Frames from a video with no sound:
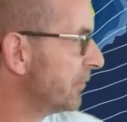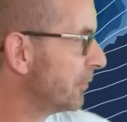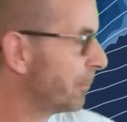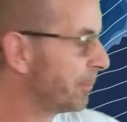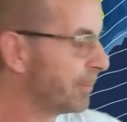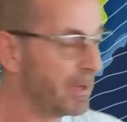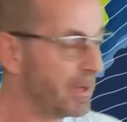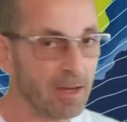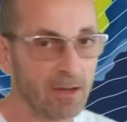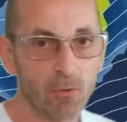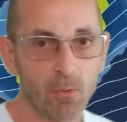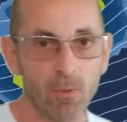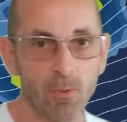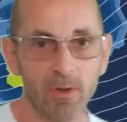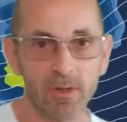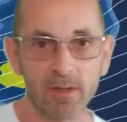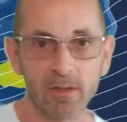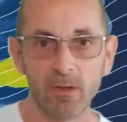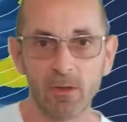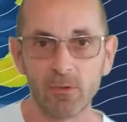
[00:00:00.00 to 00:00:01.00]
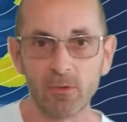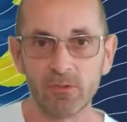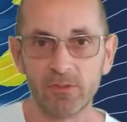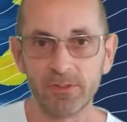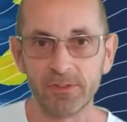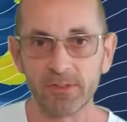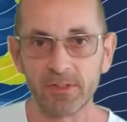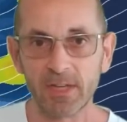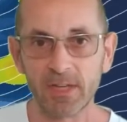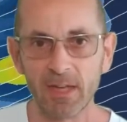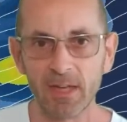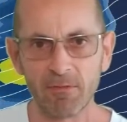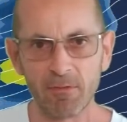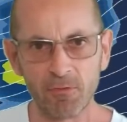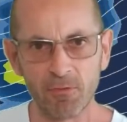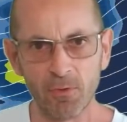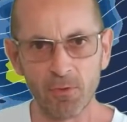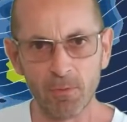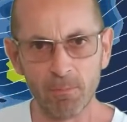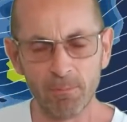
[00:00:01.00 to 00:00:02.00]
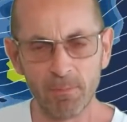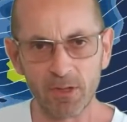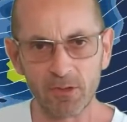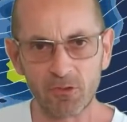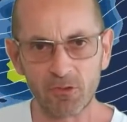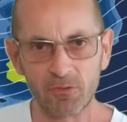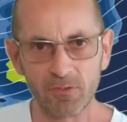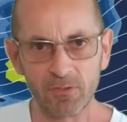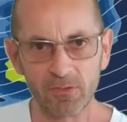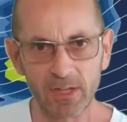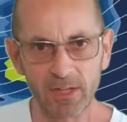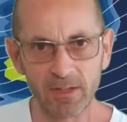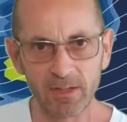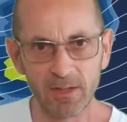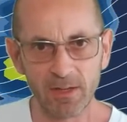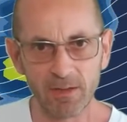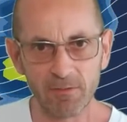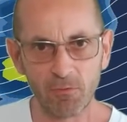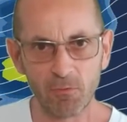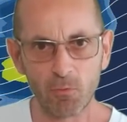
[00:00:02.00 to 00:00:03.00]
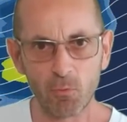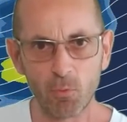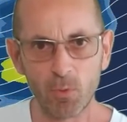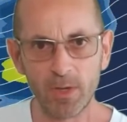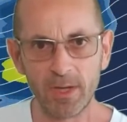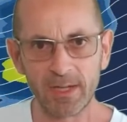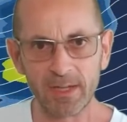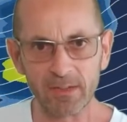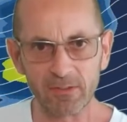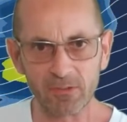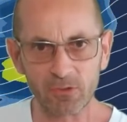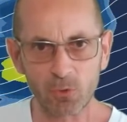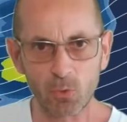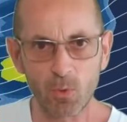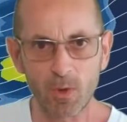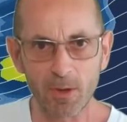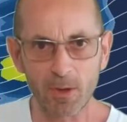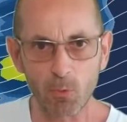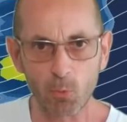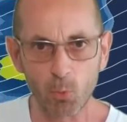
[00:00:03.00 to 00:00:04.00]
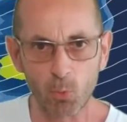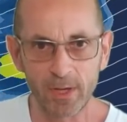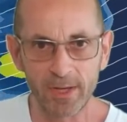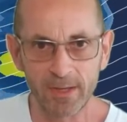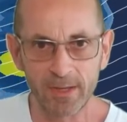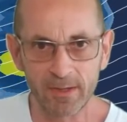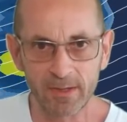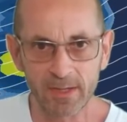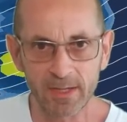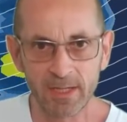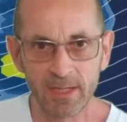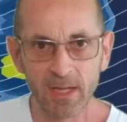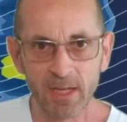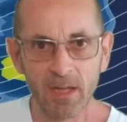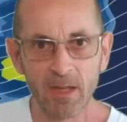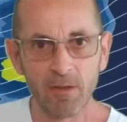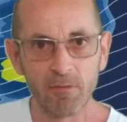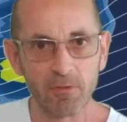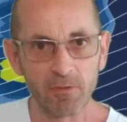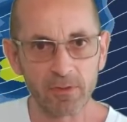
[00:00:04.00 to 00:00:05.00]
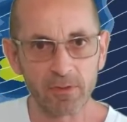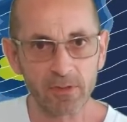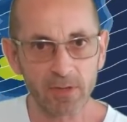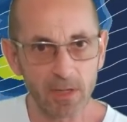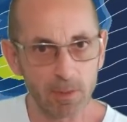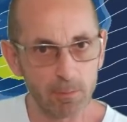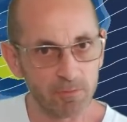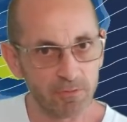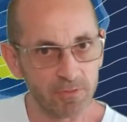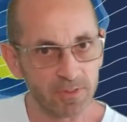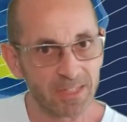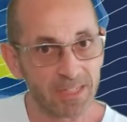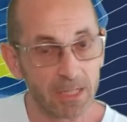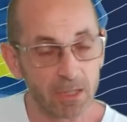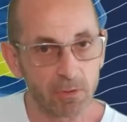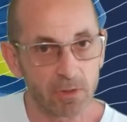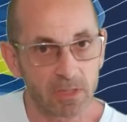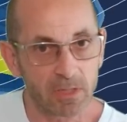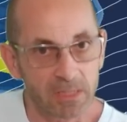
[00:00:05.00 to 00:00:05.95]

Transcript: are packed quite closely together for much of the second half of the week. It's quite windy for the time of the year, at